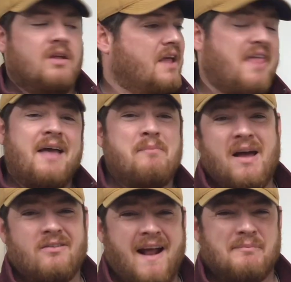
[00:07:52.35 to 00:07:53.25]
And that
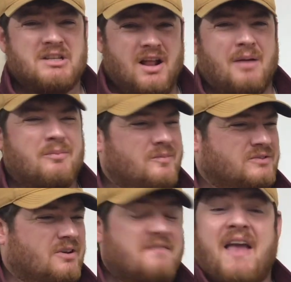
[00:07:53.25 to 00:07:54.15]
about wraps it up.
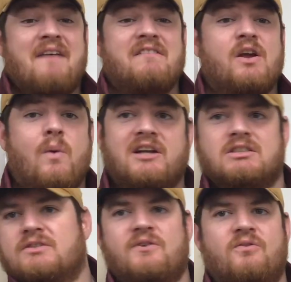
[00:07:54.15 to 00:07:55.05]
So if you have any
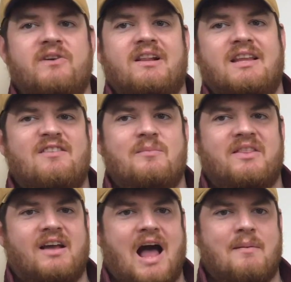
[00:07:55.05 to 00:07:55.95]
questions, feel free to leave them in
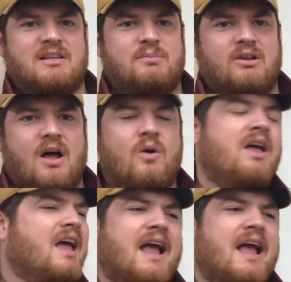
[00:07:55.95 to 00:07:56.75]
the comments below.